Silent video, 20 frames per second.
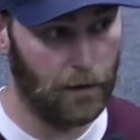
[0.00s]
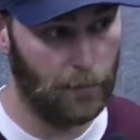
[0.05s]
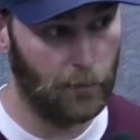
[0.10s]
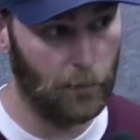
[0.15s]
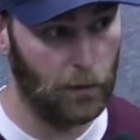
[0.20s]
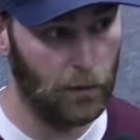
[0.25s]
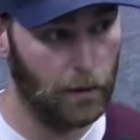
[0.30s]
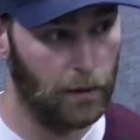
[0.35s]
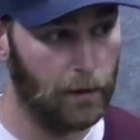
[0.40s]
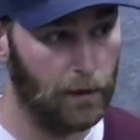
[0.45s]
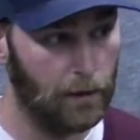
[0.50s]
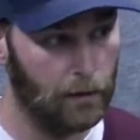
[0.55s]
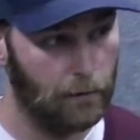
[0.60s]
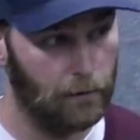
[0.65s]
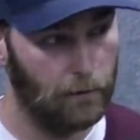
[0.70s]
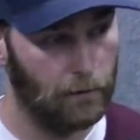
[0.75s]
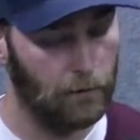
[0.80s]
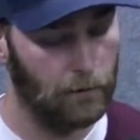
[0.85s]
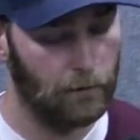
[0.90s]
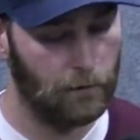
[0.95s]

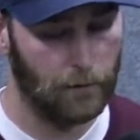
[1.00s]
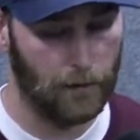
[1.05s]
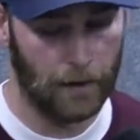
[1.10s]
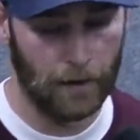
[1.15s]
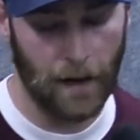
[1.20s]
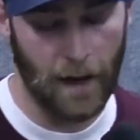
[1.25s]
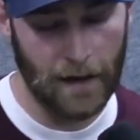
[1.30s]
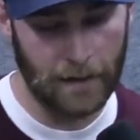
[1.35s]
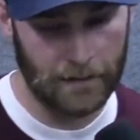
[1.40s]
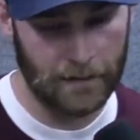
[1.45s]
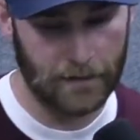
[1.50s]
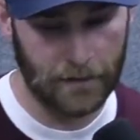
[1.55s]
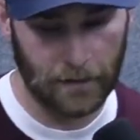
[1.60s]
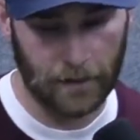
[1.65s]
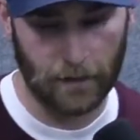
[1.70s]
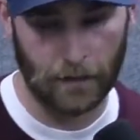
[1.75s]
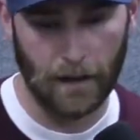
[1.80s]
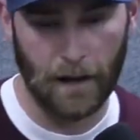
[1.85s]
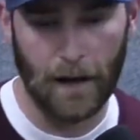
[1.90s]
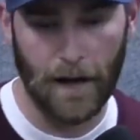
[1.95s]
I see
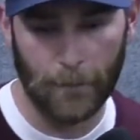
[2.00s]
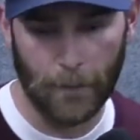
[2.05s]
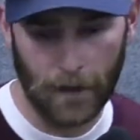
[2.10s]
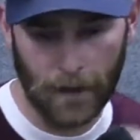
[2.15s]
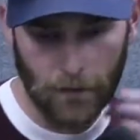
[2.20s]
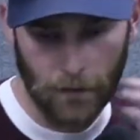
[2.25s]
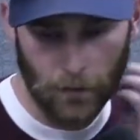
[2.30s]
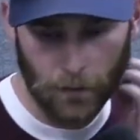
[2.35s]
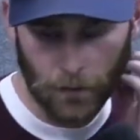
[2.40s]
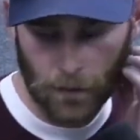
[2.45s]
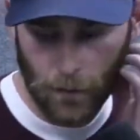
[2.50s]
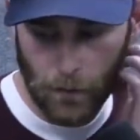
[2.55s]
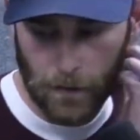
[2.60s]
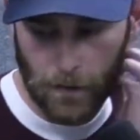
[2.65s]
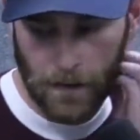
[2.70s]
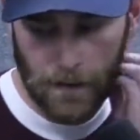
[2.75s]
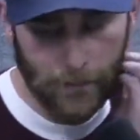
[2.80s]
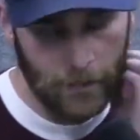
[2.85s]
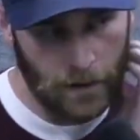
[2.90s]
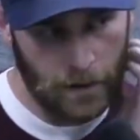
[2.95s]
it a lot, but I don't know a
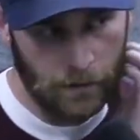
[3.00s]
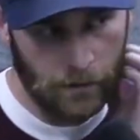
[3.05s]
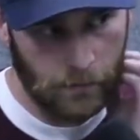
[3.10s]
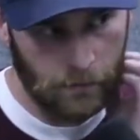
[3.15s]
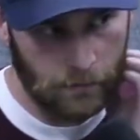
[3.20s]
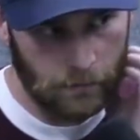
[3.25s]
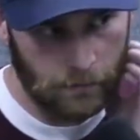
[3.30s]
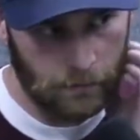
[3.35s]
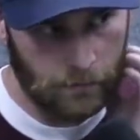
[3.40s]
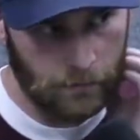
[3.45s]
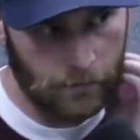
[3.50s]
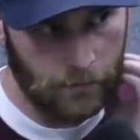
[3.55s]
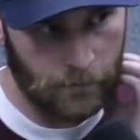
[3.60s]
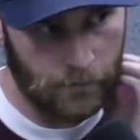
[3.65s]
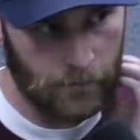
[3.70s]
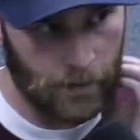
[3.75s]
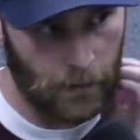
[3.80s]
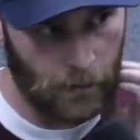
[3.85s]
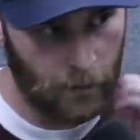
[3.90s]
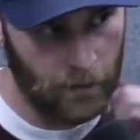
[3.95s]
lot about
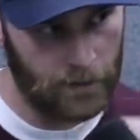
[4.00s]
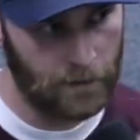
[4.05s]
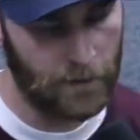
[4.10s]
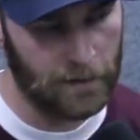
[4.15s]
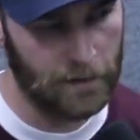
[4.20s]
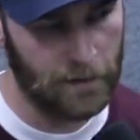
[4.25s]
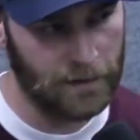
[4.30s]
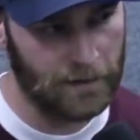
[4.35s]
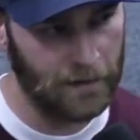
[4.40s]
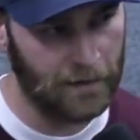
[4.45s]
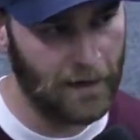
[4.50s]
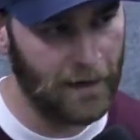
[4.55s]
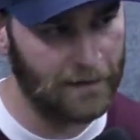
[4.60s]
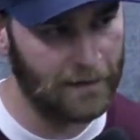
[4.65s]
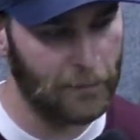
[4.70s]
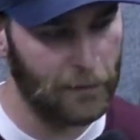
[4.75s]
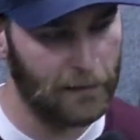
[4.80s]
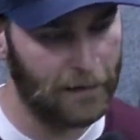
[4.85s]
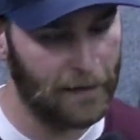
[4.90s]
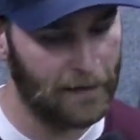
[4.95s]
weed, especially as
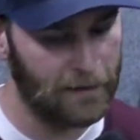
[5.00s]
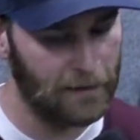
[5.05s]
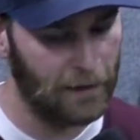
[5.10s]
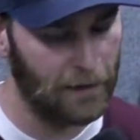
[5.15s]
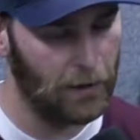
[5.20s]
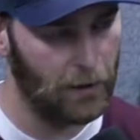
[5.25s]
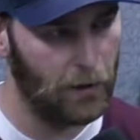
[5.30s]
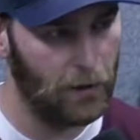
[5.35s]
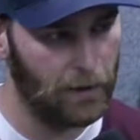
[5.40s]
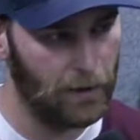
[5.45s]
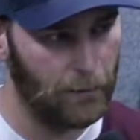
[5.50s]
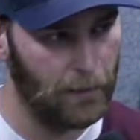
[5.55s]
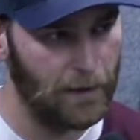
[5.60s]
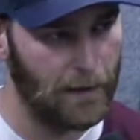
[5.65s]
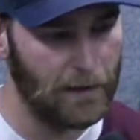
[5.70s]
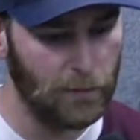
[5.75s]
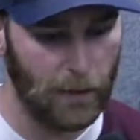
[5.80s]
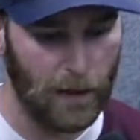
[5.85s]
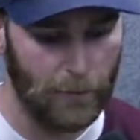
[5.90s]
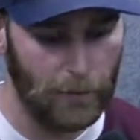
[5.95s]
it pertains to like cooking. But
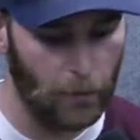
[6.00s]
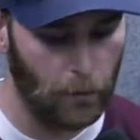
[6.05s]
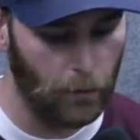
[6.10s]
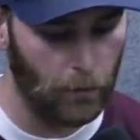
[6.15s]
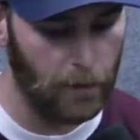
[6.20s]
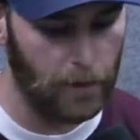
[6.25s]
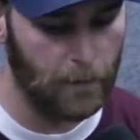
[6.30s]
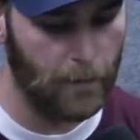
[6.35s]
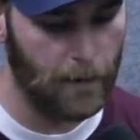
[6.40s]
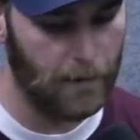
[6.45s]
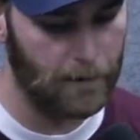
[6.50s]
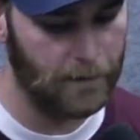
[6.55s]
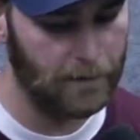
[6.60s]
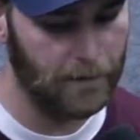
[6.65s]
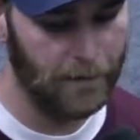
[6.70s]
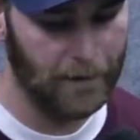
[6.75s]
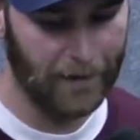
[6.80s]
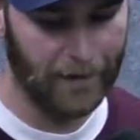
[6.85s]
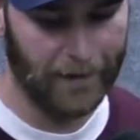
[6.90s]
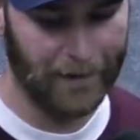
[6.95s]
that's what I'd be worried about is
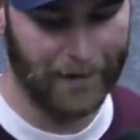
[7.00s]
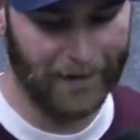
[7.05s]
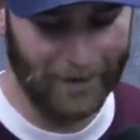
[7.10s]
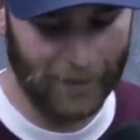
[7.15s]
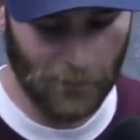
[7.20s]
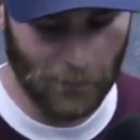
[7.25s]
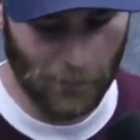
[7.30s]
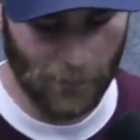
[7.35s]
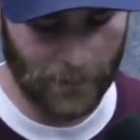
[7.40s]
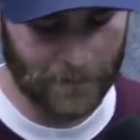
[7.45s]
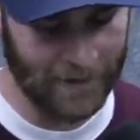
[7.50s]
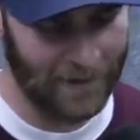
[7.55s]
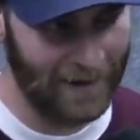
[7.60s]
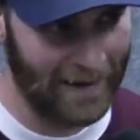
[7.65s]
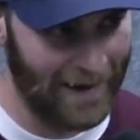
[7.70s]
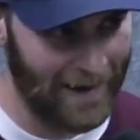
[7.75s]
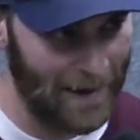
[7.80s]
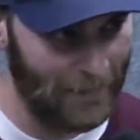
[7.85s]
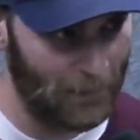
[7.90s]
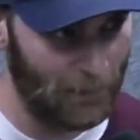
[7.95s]
what's
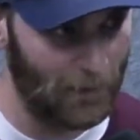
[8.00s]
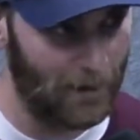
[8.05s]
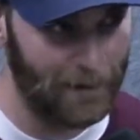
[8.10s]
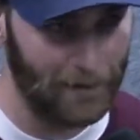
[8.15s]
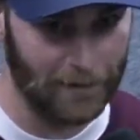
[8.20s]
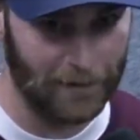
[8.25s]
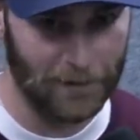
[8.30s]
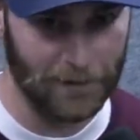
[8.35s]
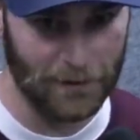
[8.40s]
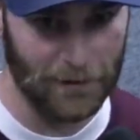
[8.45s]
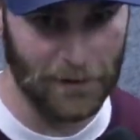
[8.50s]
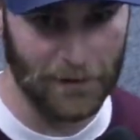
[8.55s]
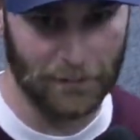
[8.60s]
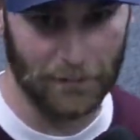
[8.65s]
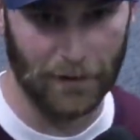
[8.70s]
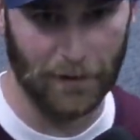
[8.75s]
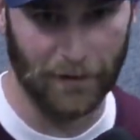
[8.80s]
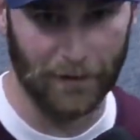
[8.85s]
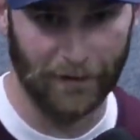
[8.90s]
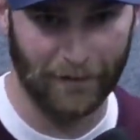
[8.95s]
going to happen when I eat this
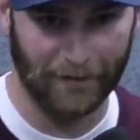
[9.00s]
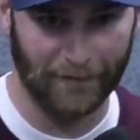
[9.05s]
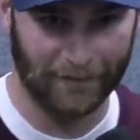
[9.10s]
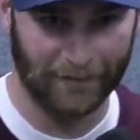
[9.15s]
cheeseburger.